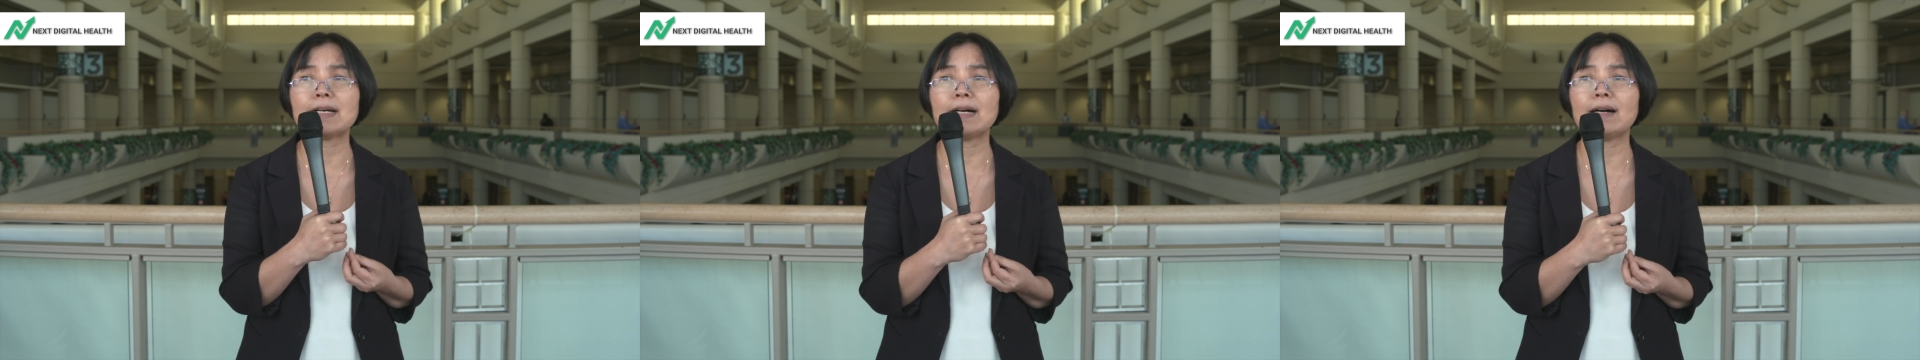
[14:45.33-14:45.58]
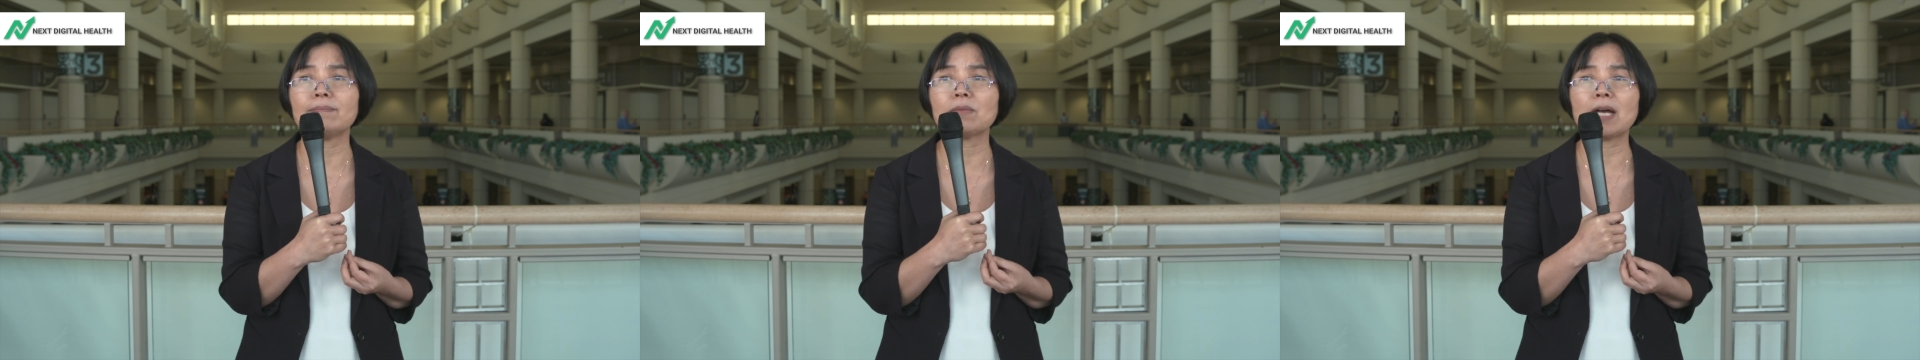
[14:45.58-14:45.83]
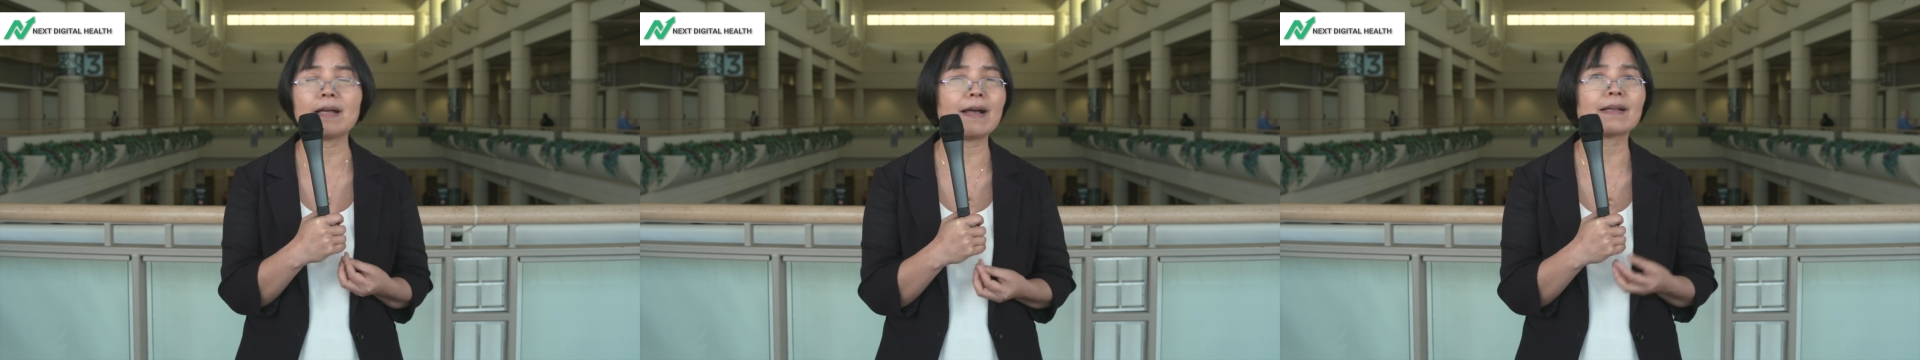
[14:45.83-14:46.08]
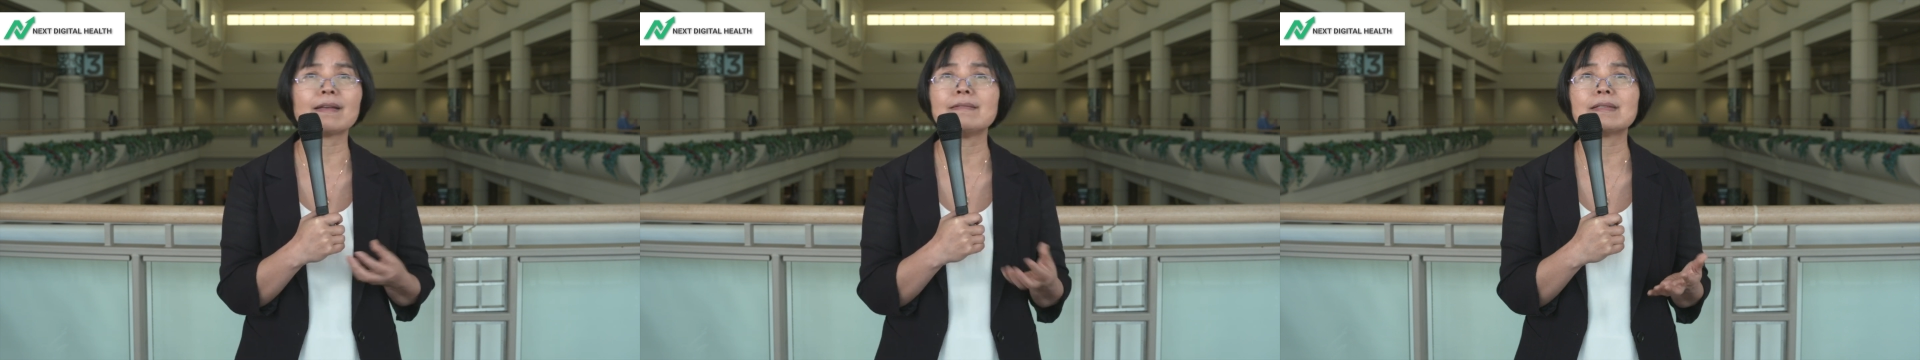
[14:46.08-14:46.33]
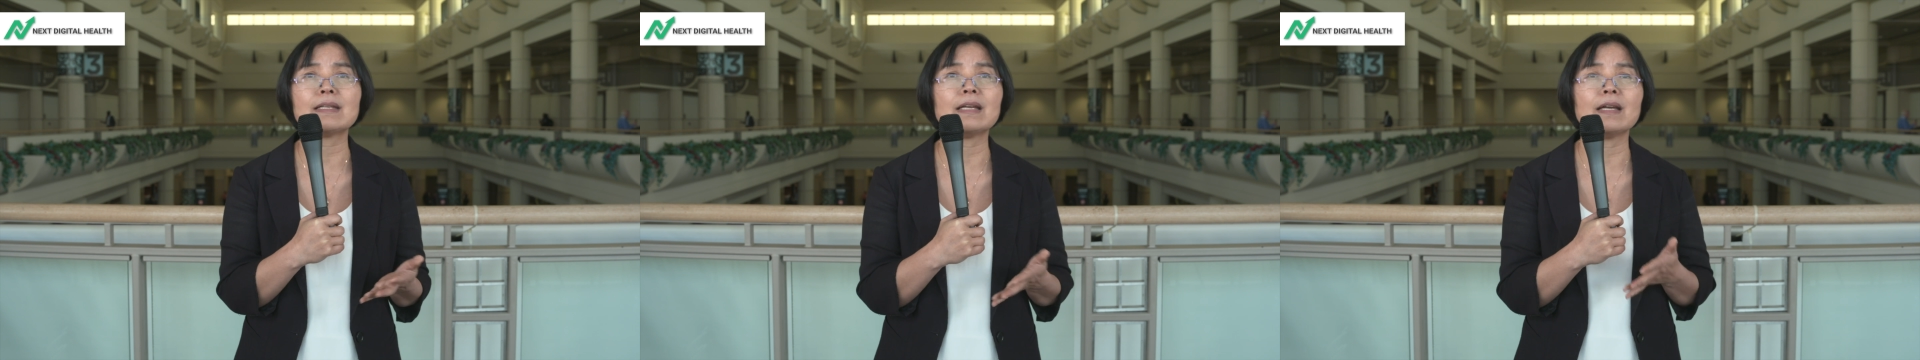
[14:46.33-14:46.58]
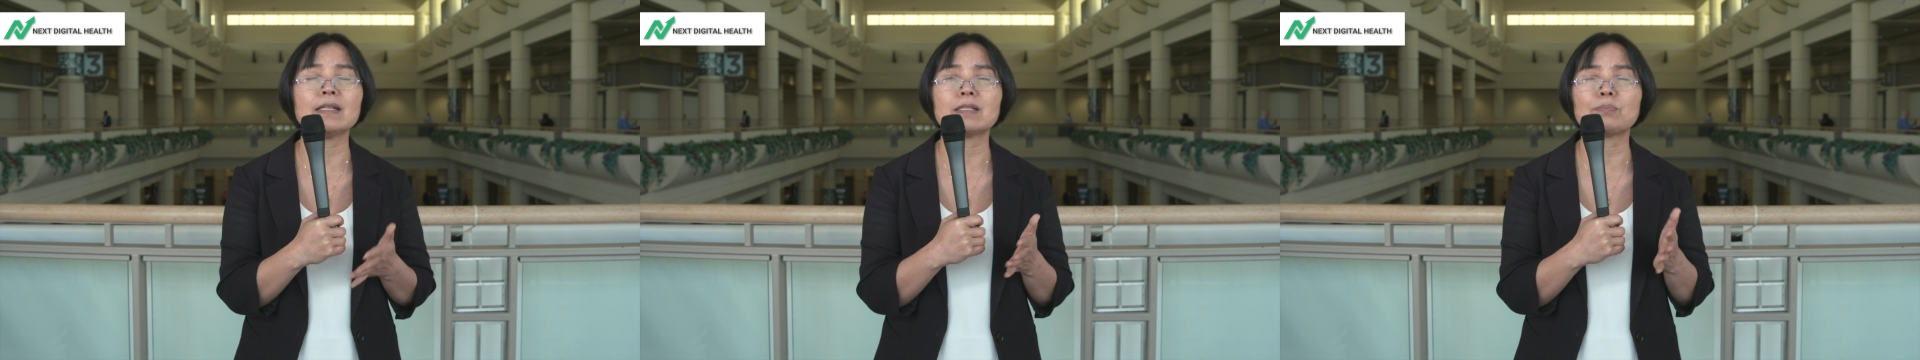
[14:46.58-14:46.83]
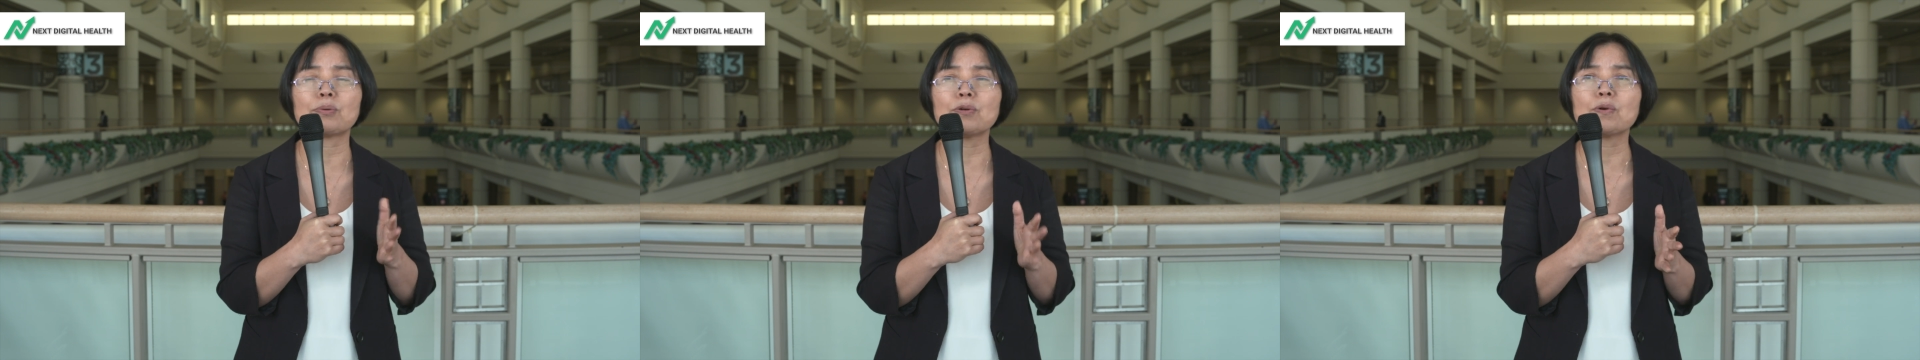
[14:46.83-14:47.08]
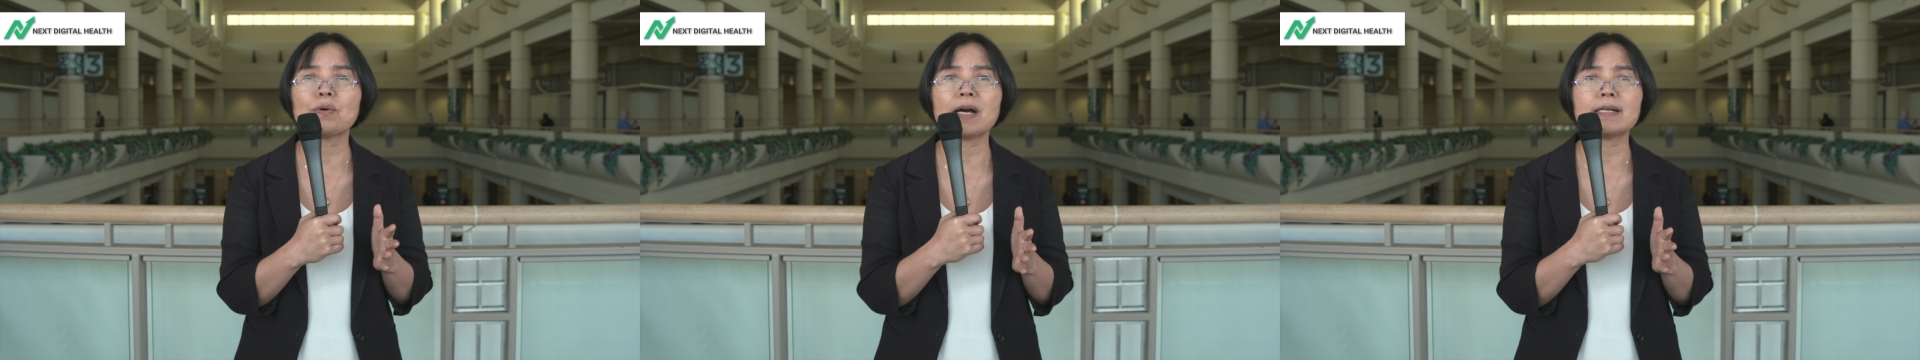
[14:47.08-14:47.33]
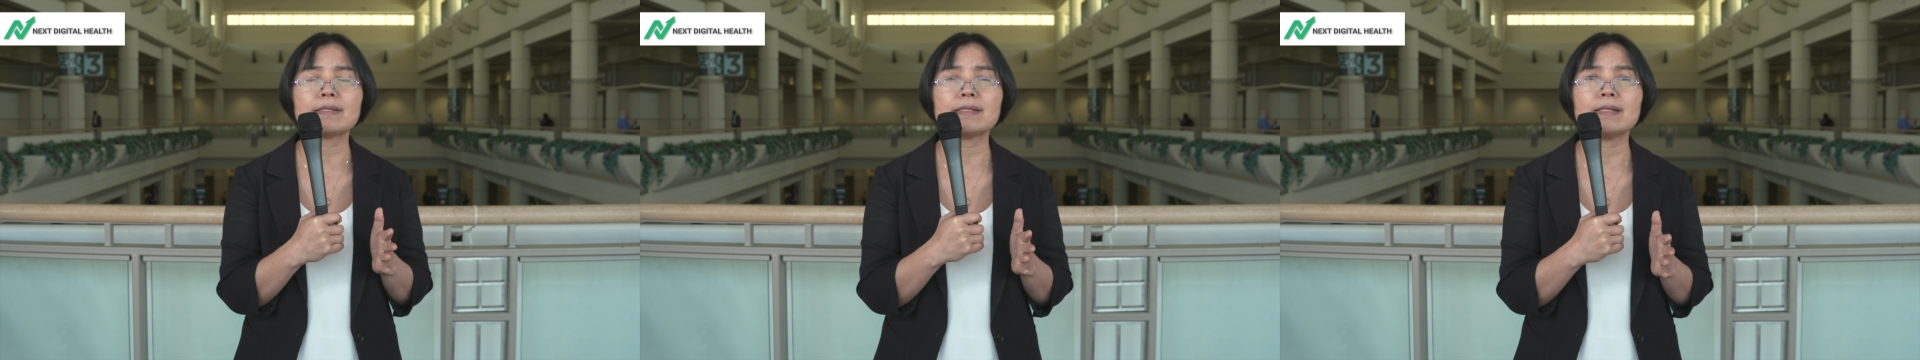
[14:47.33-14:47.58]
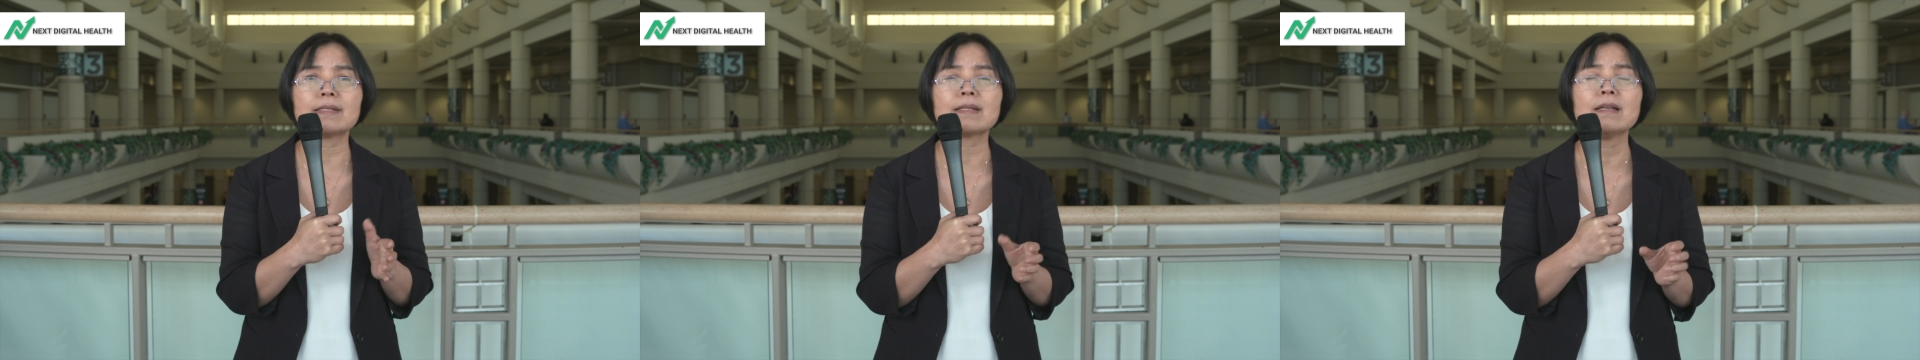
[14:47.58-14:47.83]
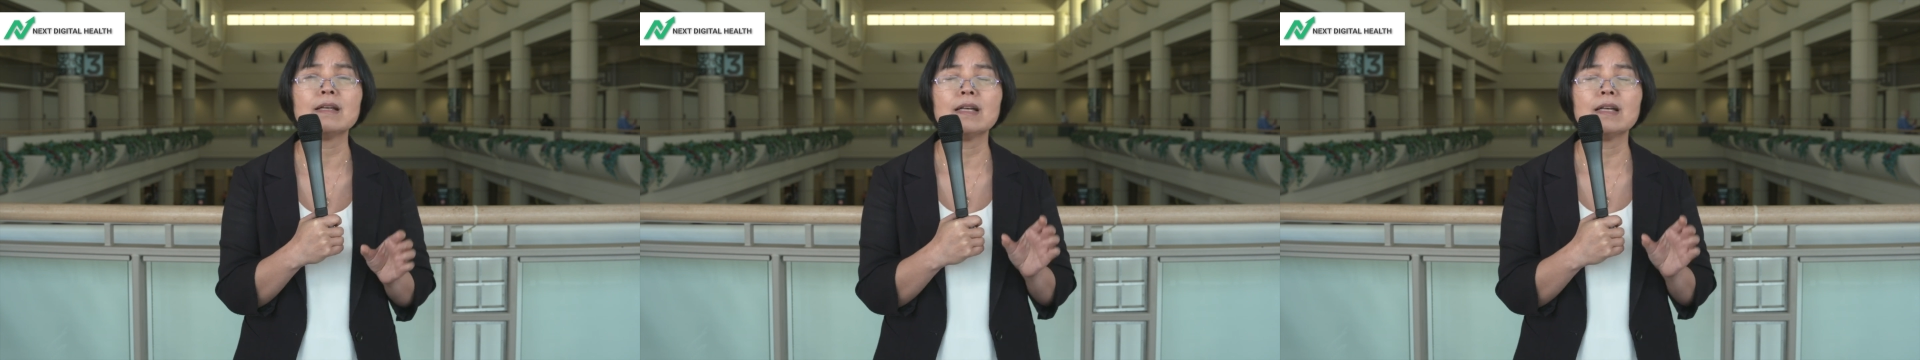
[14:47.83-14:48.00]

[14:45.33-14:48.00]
I can see it progresses